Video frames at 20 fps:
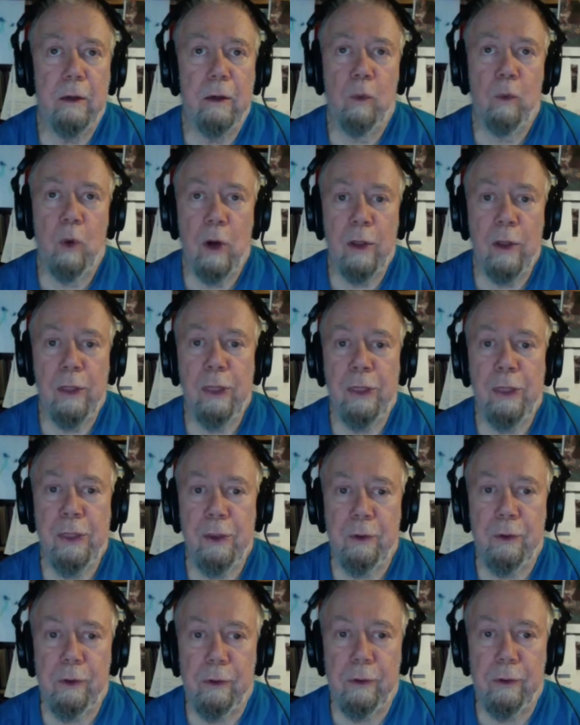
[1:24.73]
one
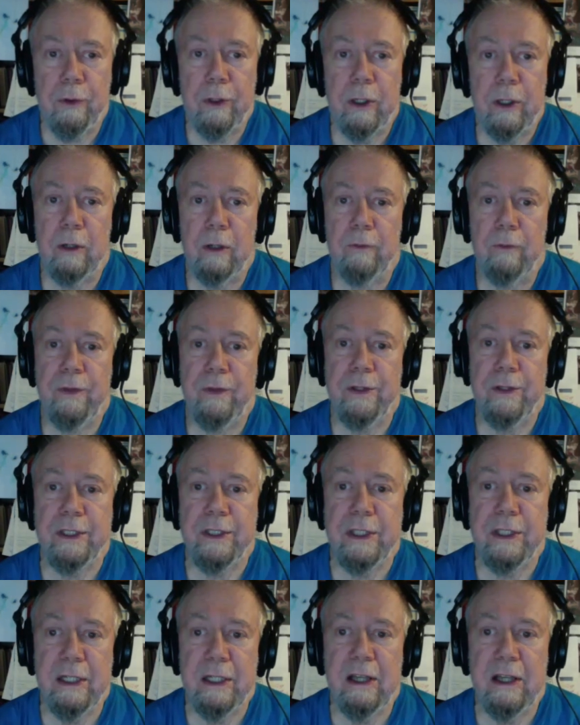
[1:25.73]
third of the
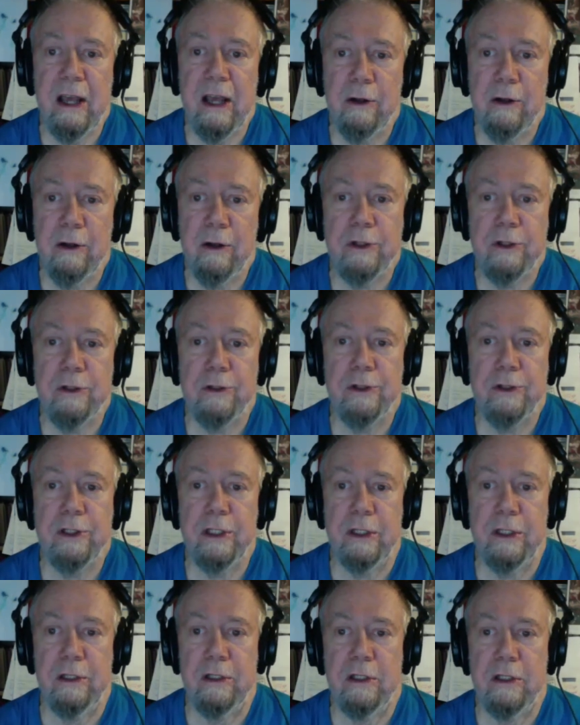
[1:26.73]
city council
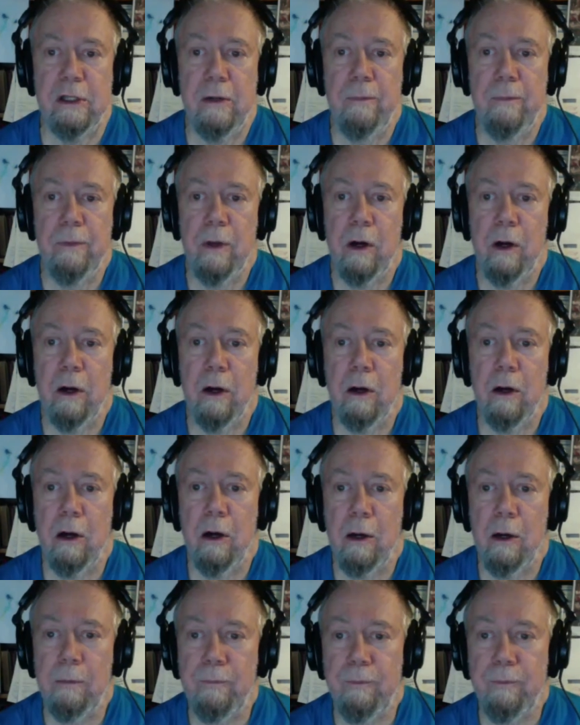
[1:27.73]
seats are
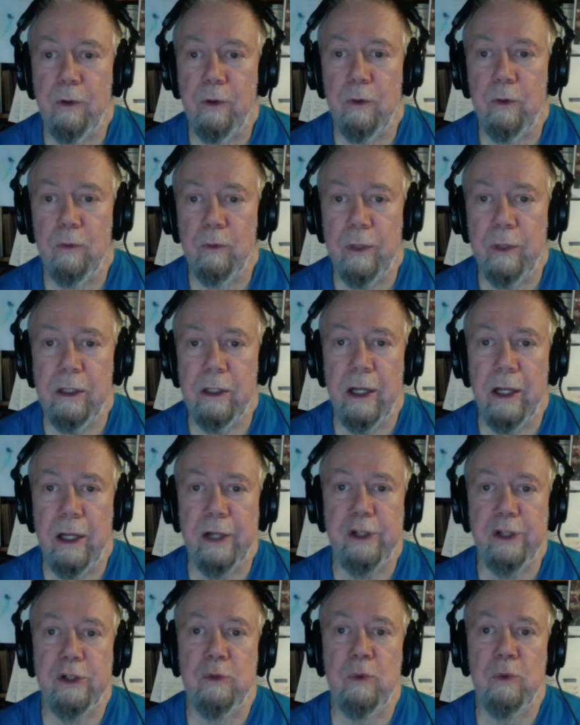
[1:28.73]
up for
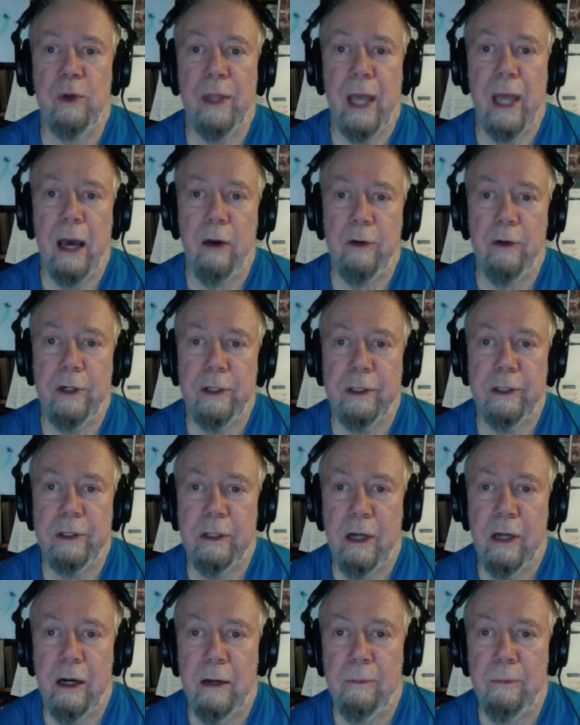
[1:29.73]
reelection without an
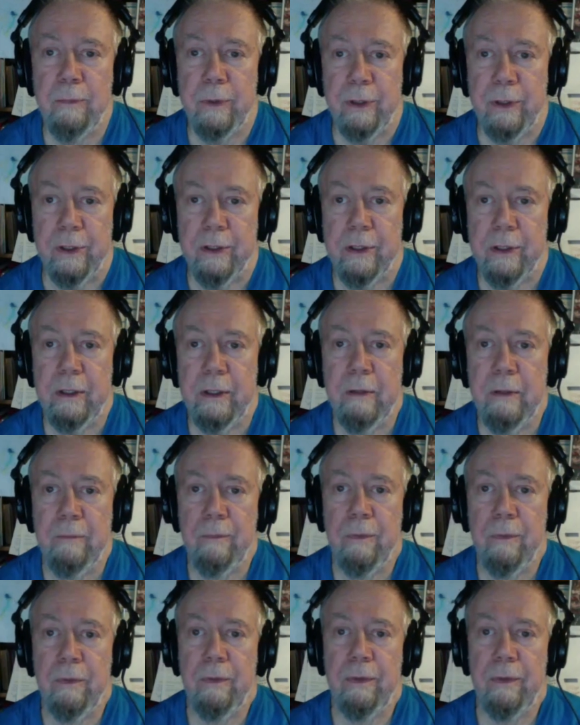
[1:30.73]
incumbent.
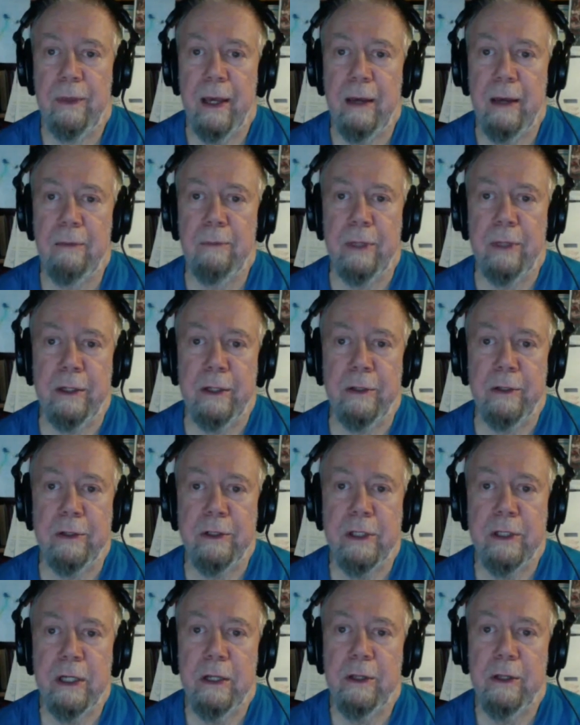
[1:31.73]
That
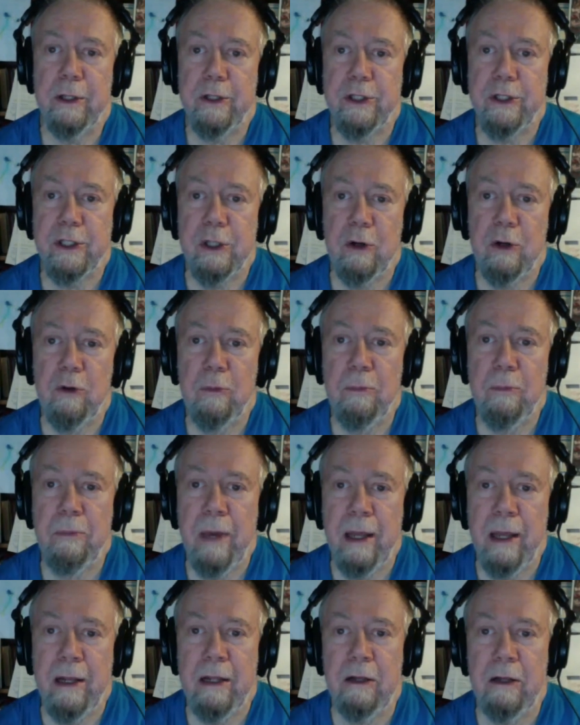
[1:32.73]
means that so
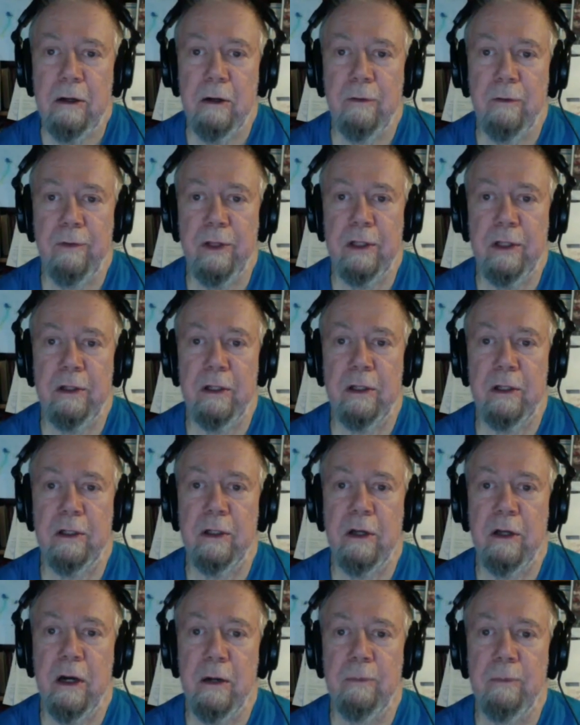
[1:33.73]
many of the
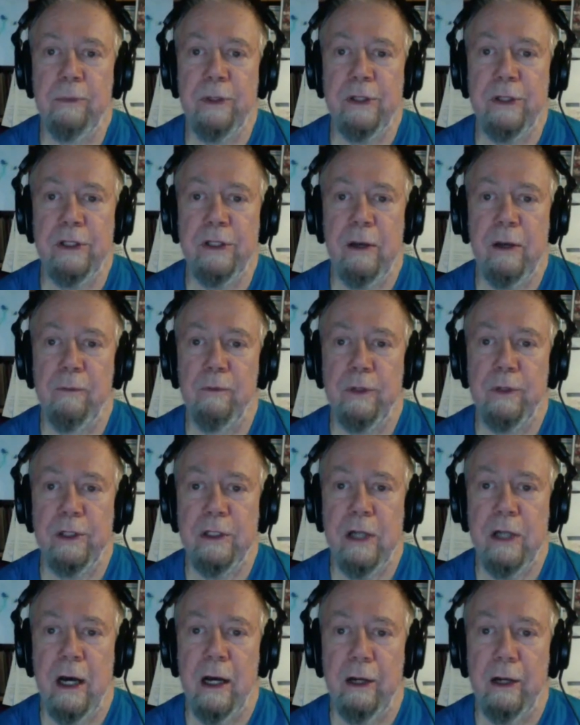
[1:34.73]
incumbents have
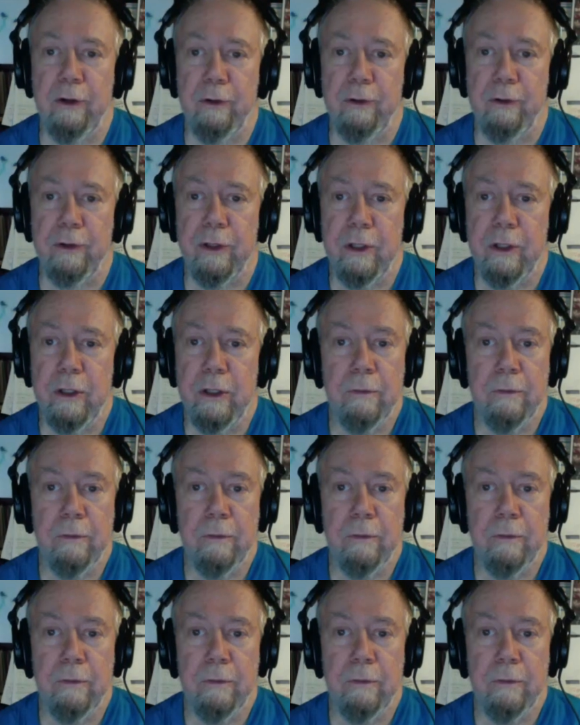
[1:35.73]
retired